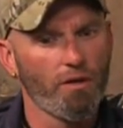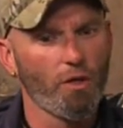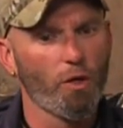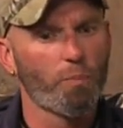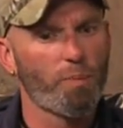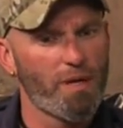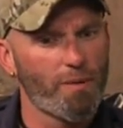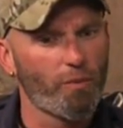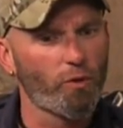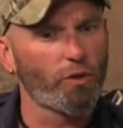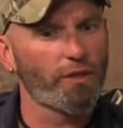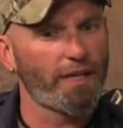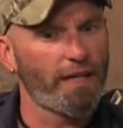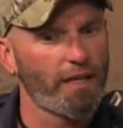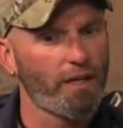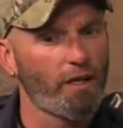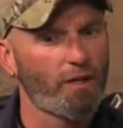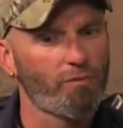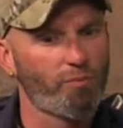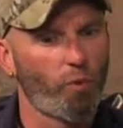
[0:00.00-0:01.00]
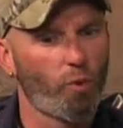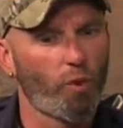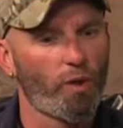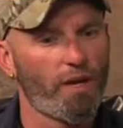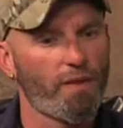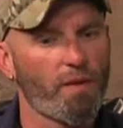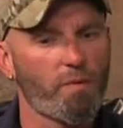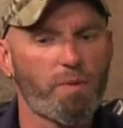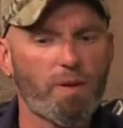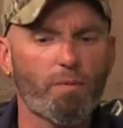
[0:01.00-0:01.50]
You know, people are getting on
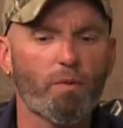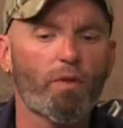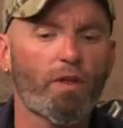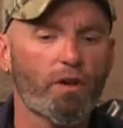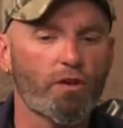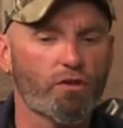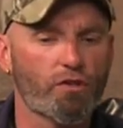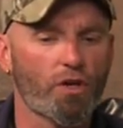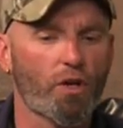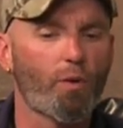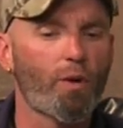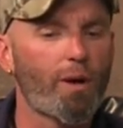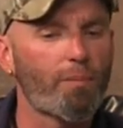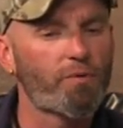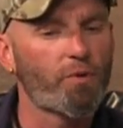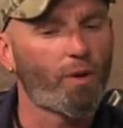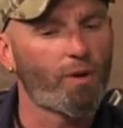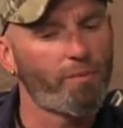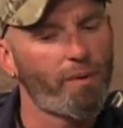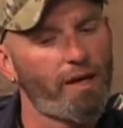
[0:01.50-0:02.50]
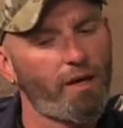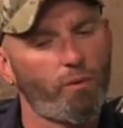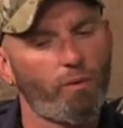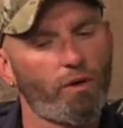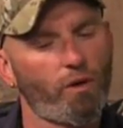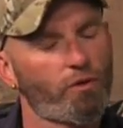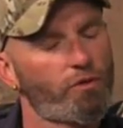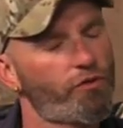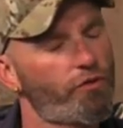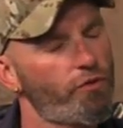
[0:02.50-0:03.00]
board, and the people that show up to our
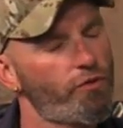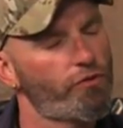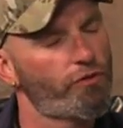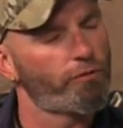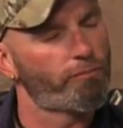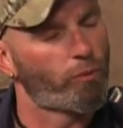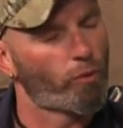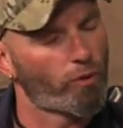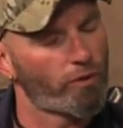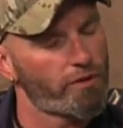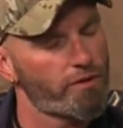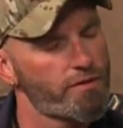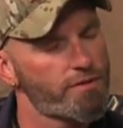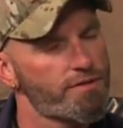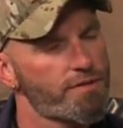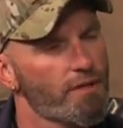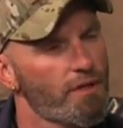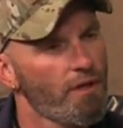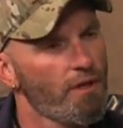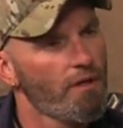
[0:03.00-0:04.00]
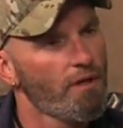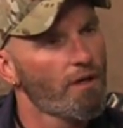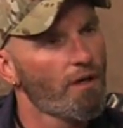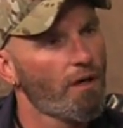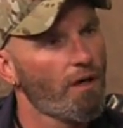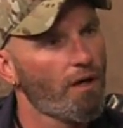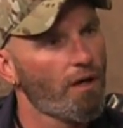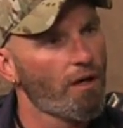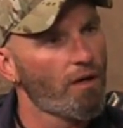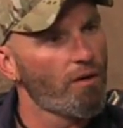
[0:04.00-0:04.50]
banquet are true supporters.
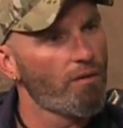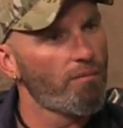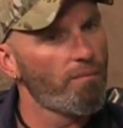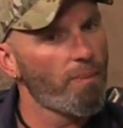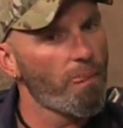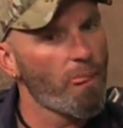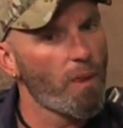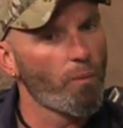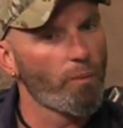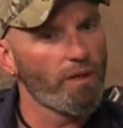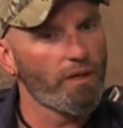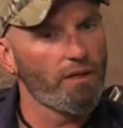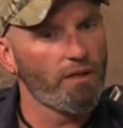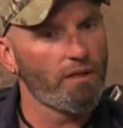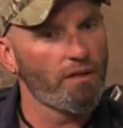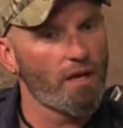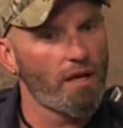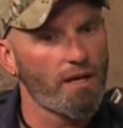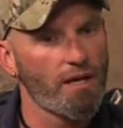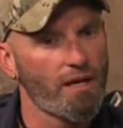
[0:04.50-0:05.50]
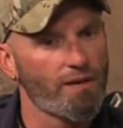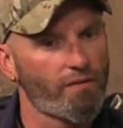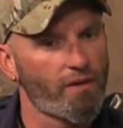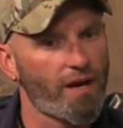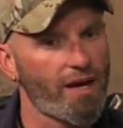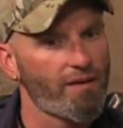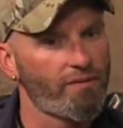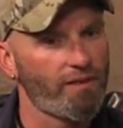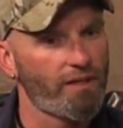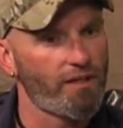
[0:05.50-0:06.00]
We never
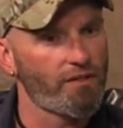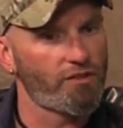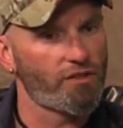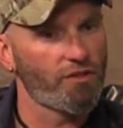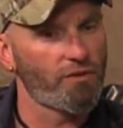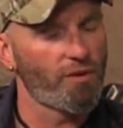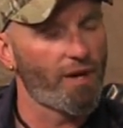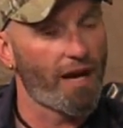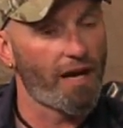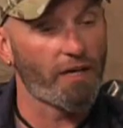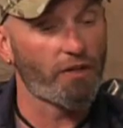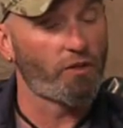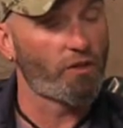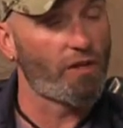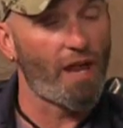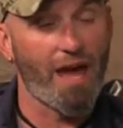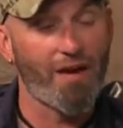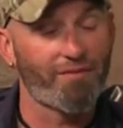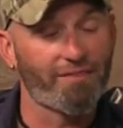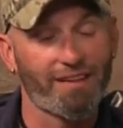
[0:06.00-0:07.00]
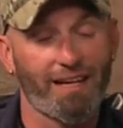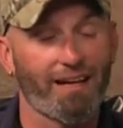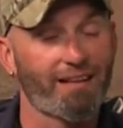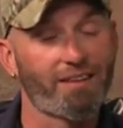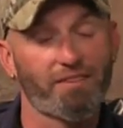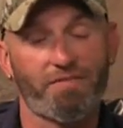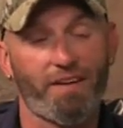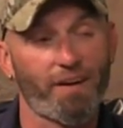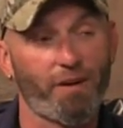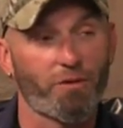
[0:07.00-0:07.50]
have an issue. I haven't gotten
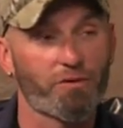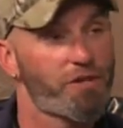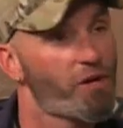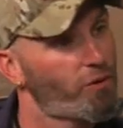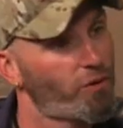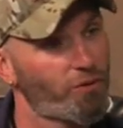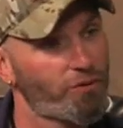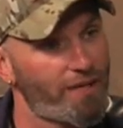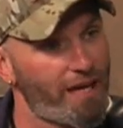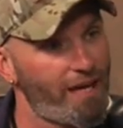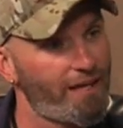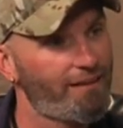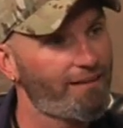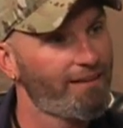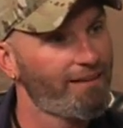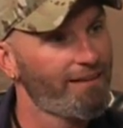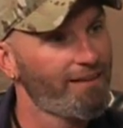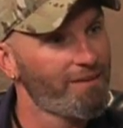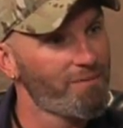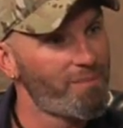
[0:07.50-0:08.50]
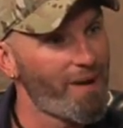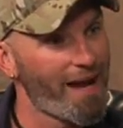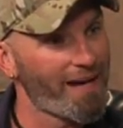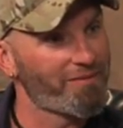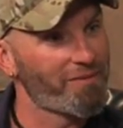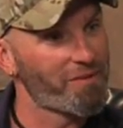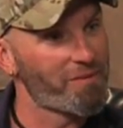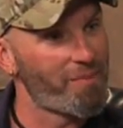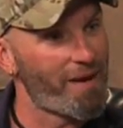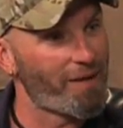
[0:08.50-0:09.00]
the final total yet back from the